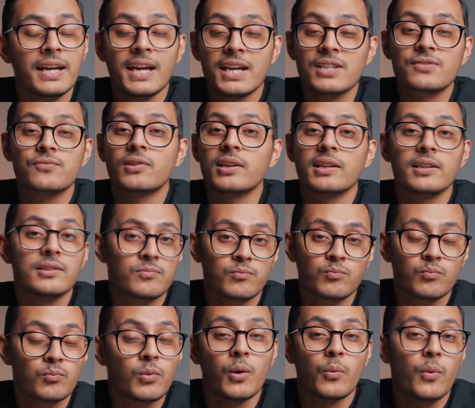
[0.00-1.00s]
It's really
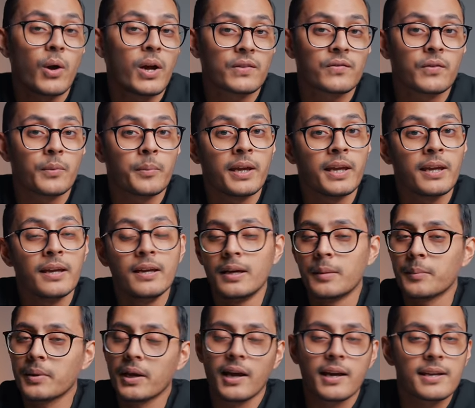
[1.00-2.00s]
what works for me.
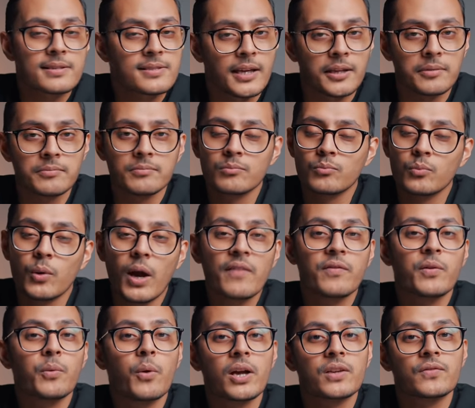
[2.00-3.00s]
But like I said,
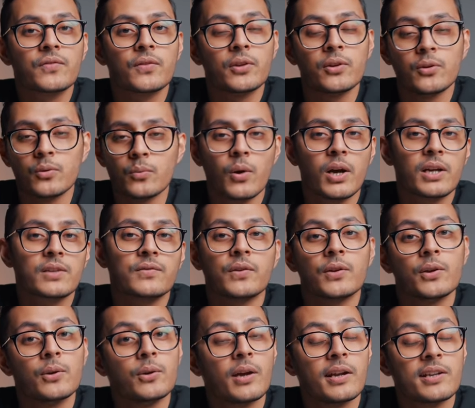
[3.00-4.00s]
whatever works for you works for
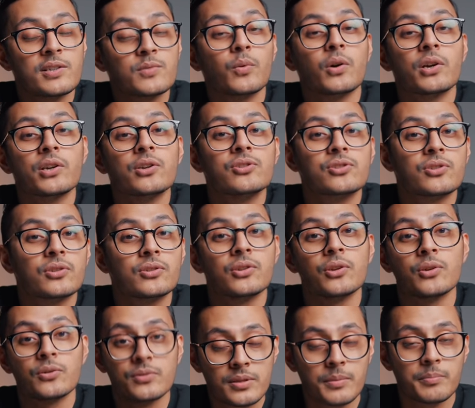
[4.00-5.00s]
you and it's what you should
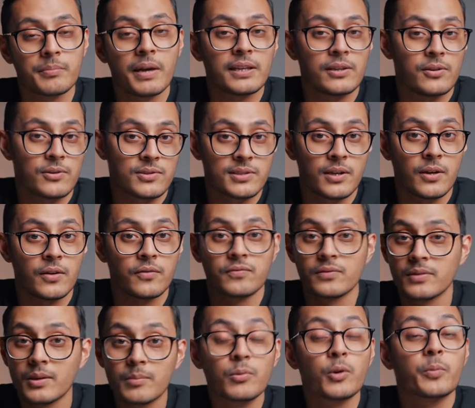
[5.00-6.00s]
do to make yourself
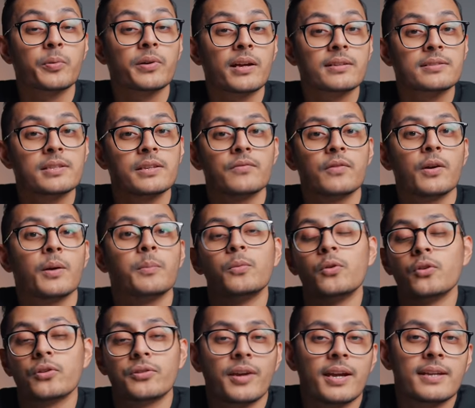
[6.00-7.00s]
more productive and
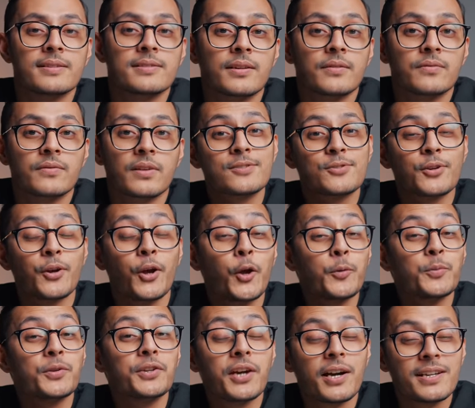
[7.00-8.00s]
more creative. So I
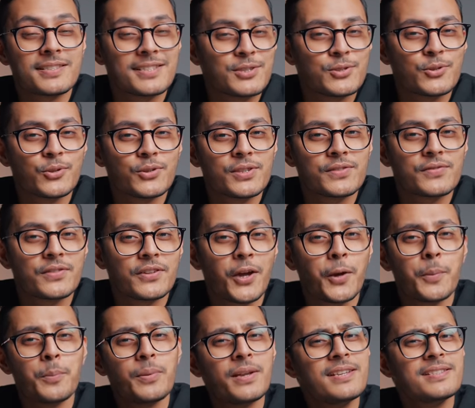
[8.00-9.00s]
hope you guys enjoyed this
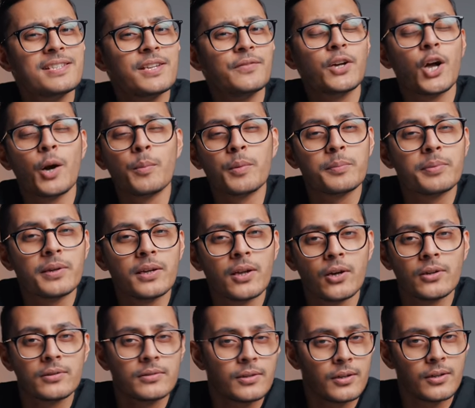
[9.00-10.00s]
video. Please leave a comment
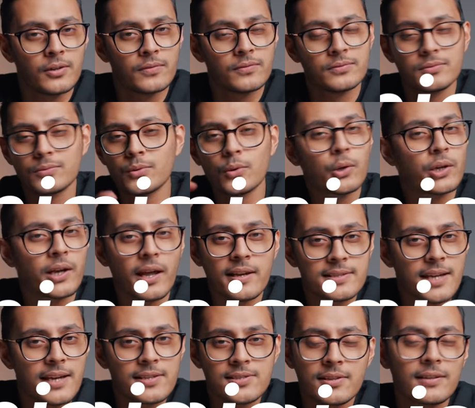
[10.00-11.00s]
below of
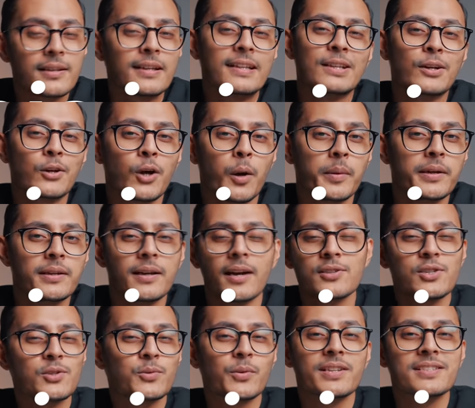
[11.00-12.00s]
organization in the comment. I
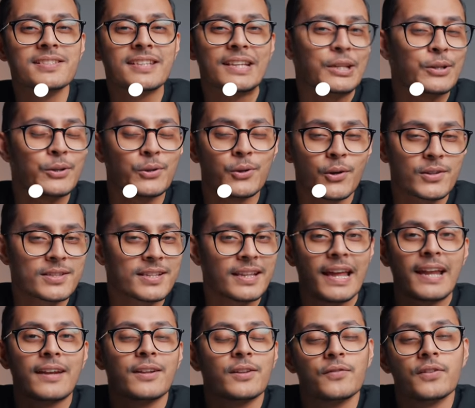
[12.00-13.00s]
just want to see who got to the
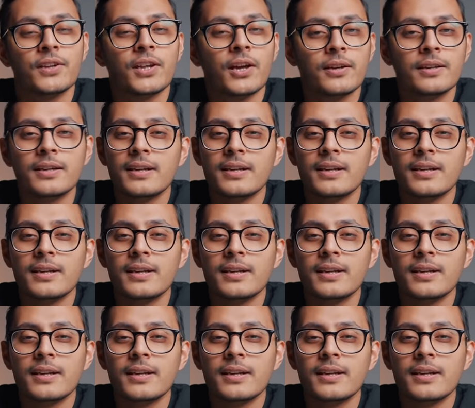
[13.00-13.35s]
end of the video.